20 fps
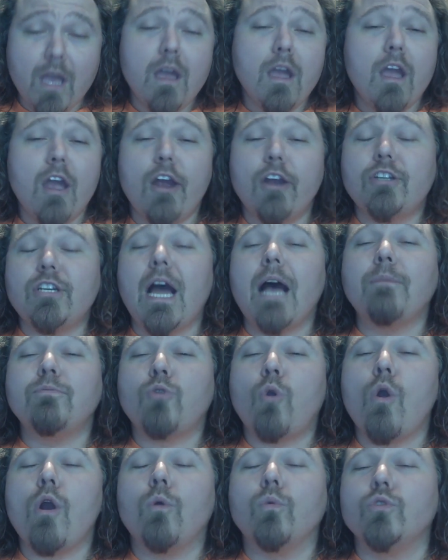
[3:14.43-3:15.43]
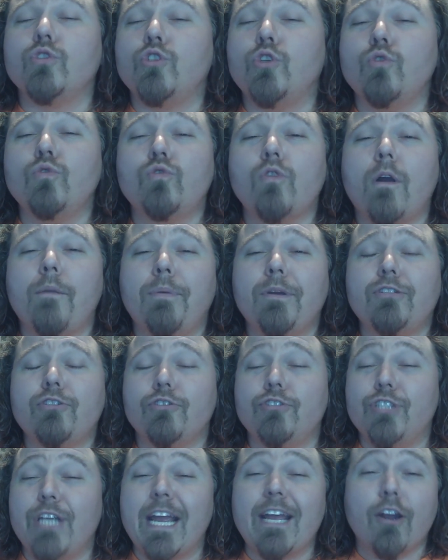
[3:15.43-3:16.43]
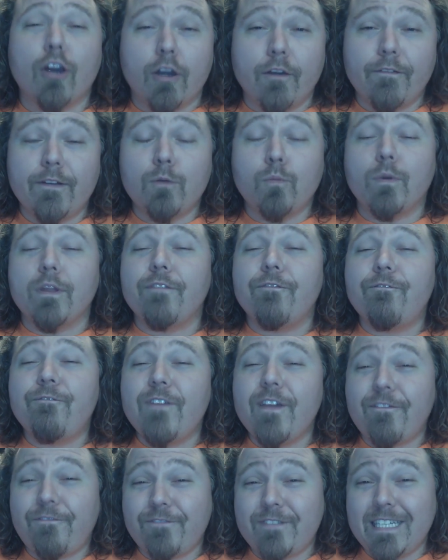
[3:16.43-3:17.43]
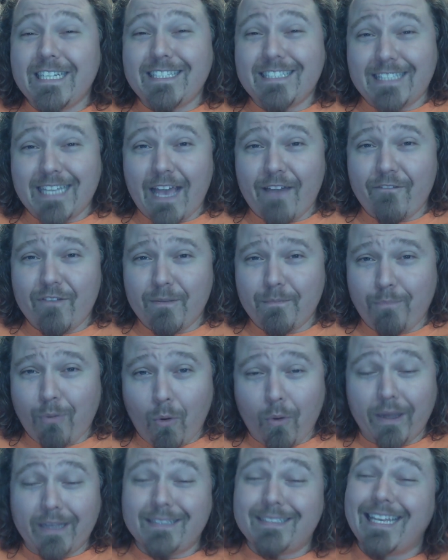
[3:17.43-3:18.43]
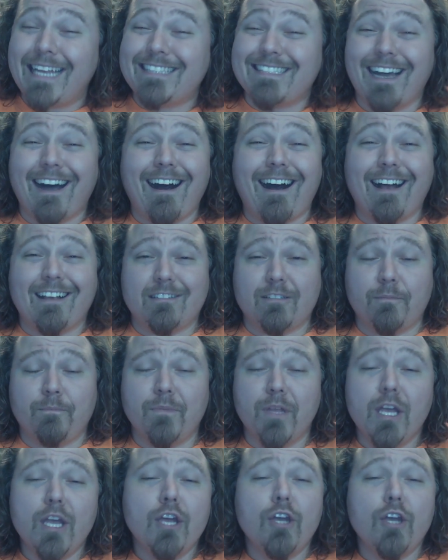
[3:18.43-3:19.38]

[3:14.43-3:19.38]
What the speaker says: Our top scorer was 2-star pitcher Jake Irvin with 57 points. That's awesome.